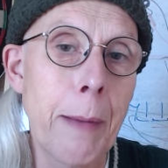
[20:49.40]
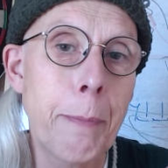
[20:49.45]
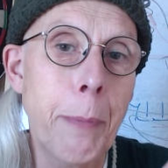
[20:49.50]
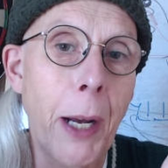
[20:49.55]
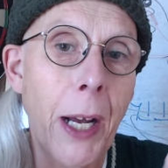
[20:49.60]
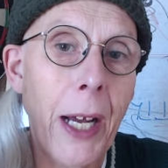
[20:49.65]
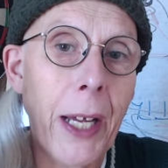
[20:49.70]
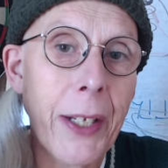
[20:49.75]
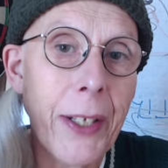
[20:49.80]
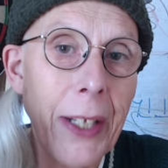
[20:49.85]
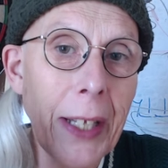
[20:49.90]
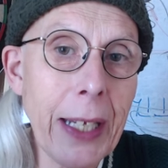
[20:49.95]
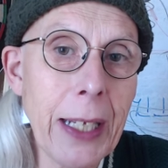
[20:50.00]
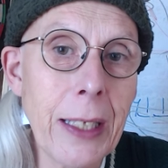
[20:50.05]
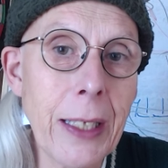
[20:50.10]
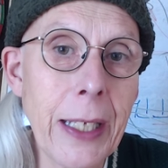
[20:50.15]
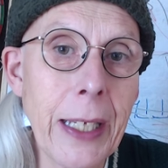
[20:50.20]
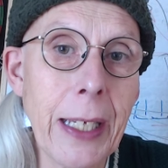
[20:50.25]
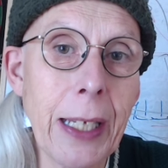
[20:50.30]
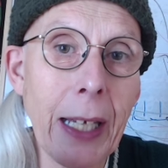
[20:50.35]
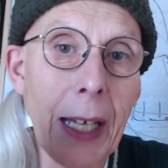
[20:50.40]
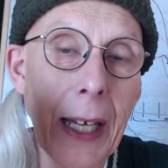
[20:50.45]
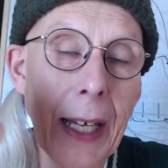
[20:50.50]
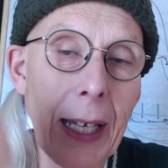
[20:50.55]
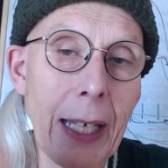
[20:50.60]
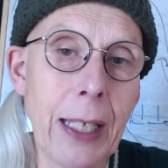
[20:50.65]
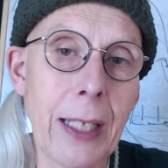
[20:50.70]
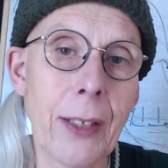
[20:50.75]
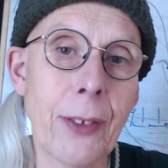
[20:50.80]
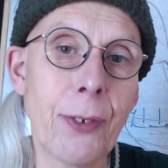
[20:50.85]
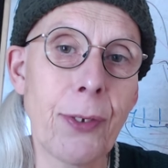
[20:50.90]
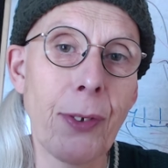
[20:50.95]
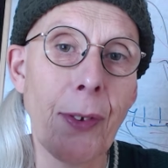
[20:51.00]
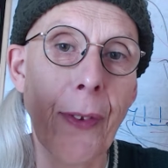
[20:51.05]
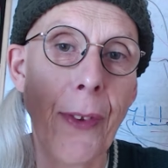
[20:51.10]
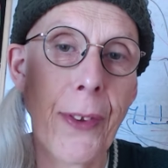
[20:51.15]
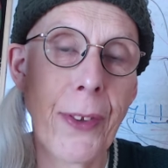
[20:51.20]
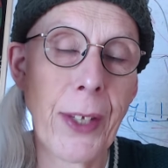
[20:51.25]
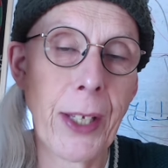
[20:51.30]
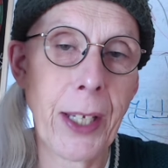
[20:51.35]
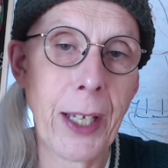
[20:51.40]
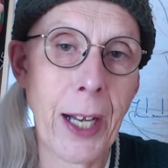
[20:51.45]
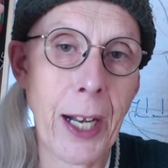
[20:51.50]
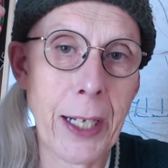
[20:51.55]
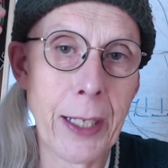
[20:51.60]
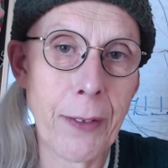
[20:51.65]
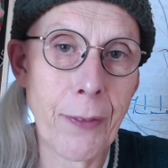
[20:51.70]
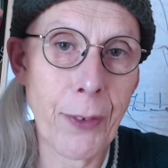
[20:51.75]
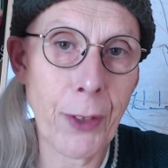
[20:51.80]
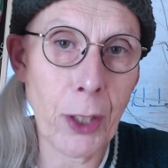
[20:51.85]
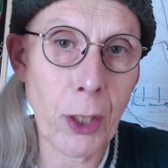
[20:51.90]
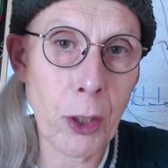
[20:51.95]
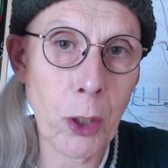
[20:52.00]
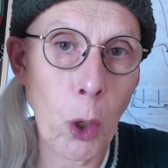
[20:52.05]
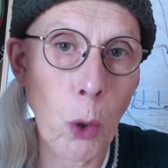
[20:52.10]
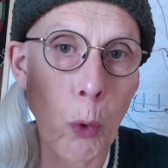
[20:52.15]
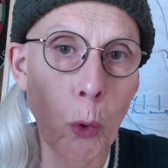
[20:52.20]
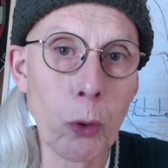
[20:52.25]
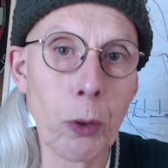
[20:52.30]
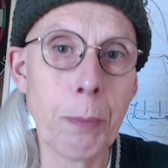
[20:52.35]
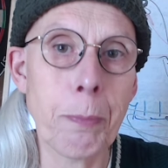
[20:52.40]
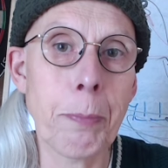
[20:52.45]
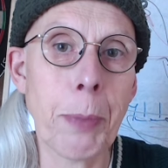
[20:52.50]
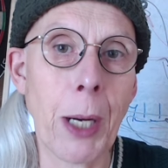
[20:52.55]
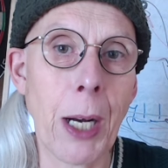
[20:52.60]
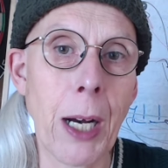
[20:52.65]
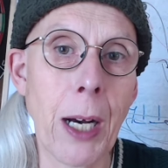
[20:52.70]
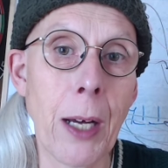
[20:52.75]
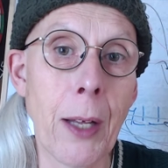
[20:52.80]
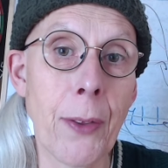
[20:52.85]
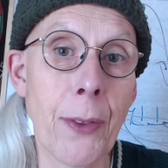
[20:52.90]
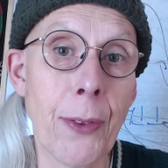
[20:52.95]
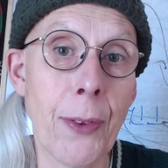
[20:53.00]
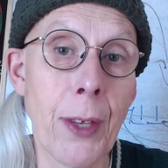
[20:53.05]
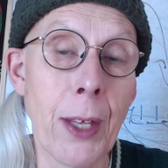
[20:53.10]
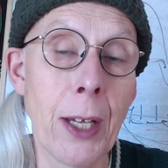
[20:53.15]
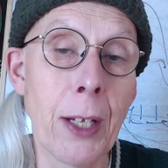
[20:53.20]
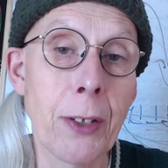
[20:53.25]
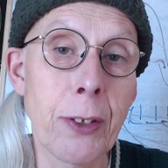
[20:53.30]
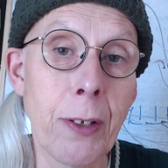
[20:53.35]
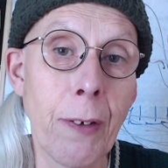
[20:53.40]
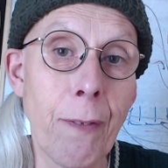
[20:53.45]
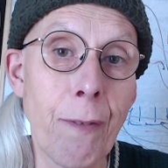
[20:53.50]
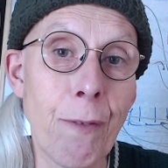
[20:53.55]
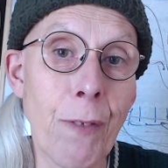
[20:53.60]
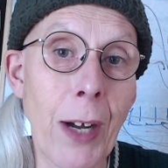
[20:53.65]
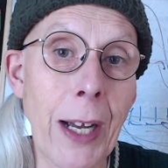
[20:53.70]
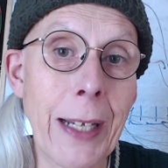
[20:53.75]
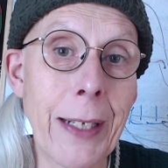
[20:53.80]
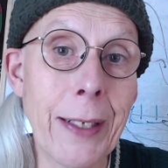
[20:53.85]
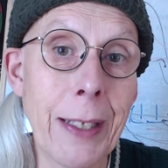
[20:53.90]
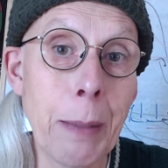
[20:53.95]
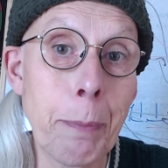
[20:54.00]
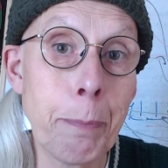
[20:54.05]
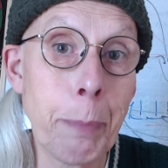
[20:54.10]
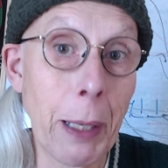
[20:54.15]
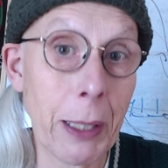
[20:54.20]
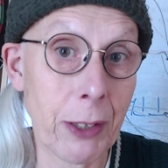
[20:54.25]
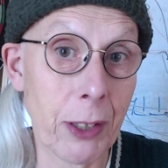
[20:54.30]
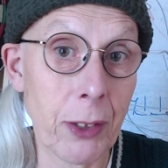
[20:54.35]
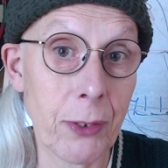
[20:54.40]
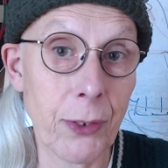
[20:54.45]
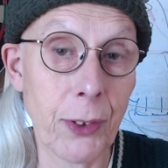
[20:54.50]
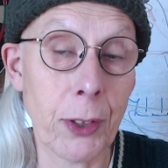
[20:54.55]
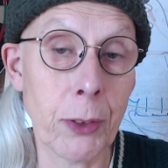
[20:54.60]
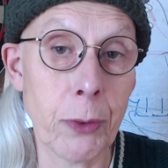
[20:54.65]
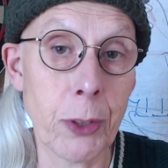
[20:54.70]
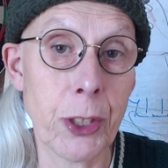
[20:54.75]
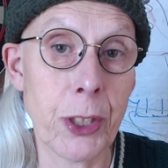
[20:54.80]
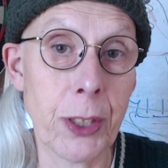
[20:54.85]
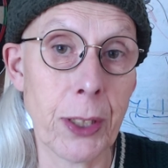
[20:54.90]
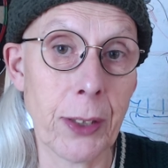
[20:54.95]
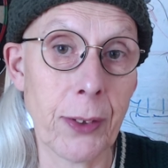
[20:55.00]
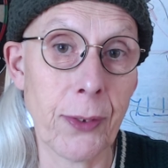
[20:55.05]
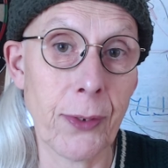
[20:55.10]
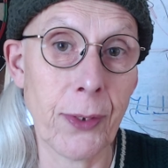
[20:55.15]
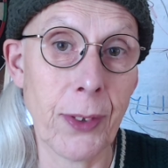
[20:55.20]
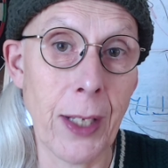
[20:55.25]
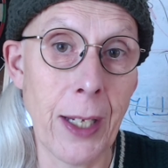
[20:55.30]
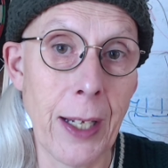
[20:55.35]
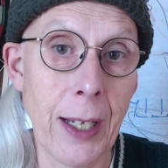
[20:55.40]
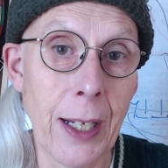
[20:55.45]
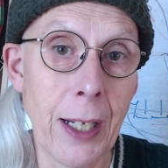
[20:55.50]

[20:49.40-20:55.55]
But annealing is the kind of the golden path to finding better solutions.